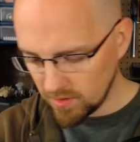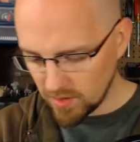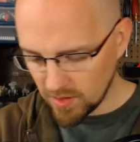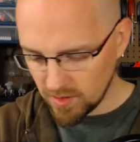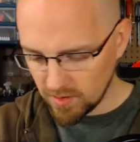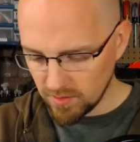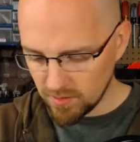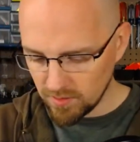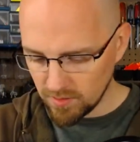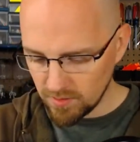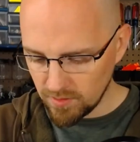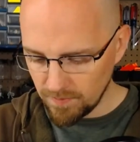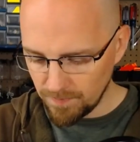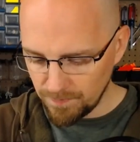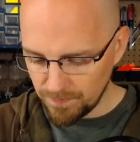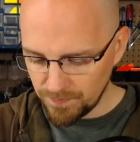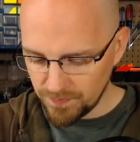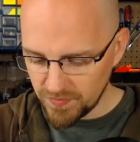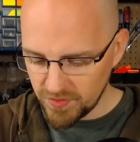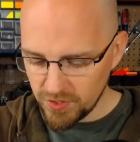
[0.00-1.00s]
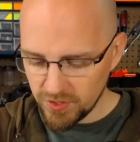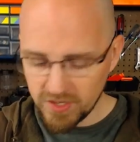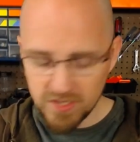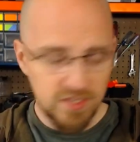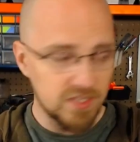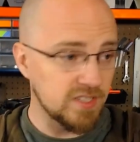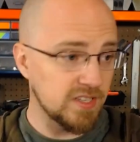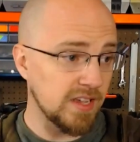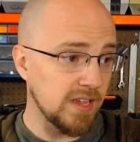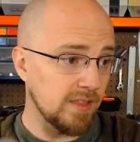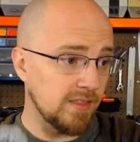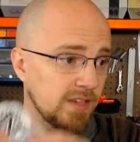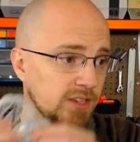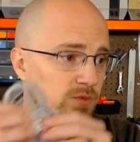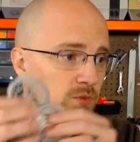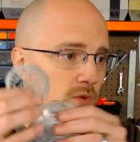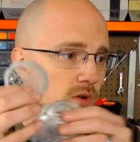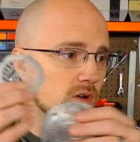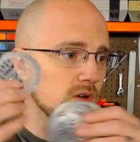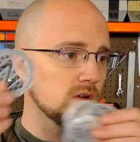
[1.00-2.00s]
And you can see
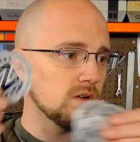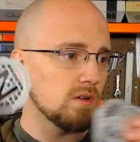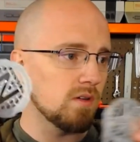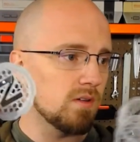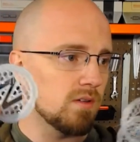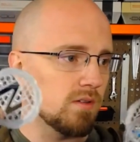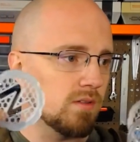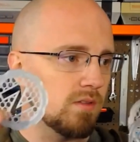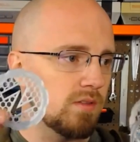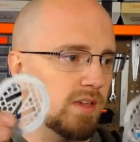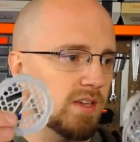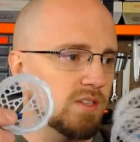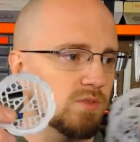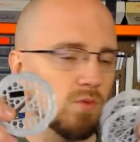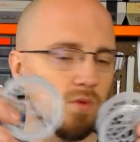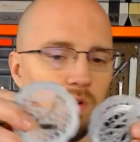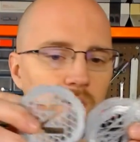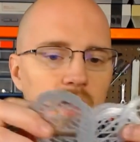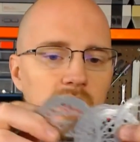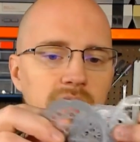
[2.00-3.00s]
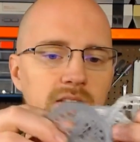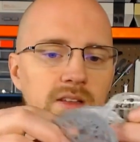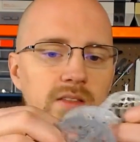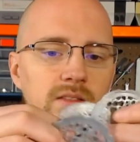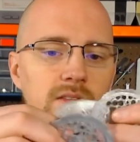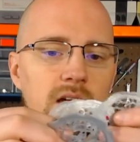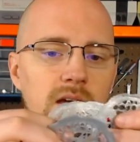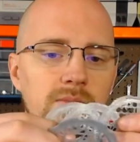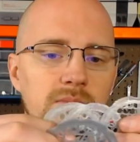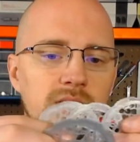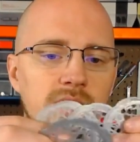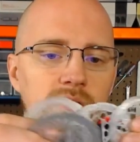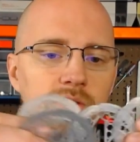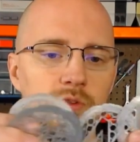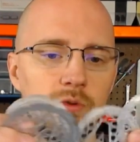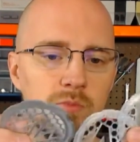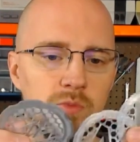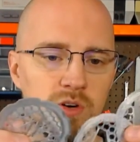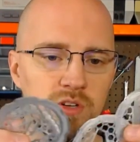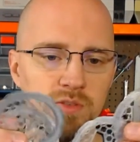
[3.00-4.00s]
these were I did
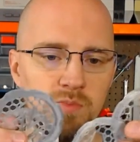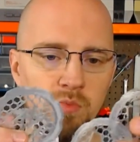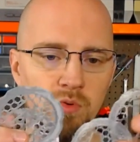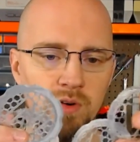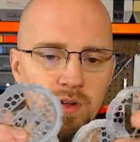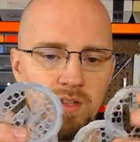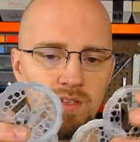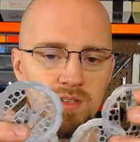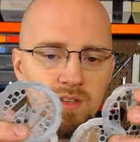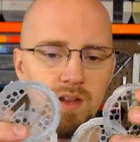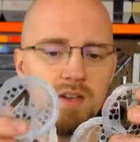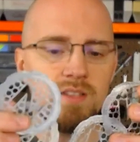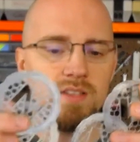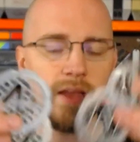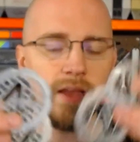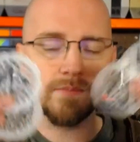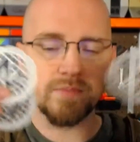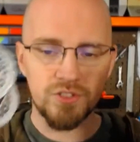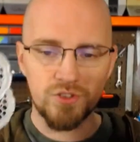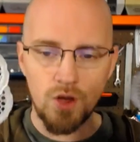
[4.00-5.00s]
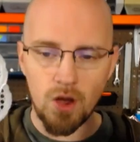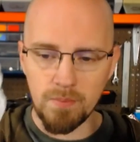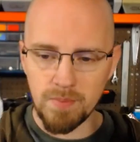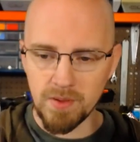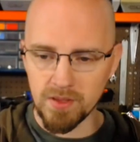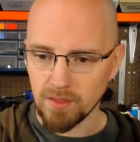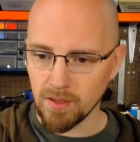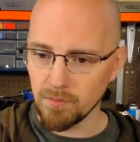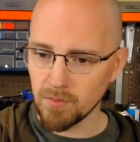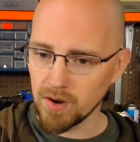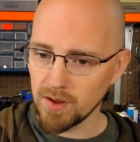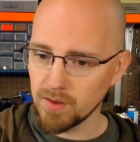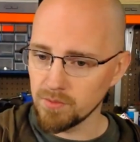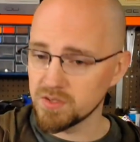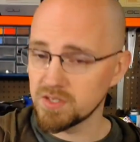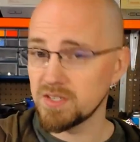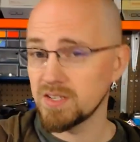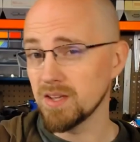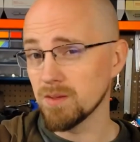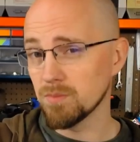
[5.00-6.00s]
numerous prints, and I just kept stopping them when I
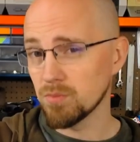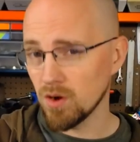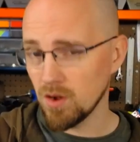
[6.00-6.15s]
would see a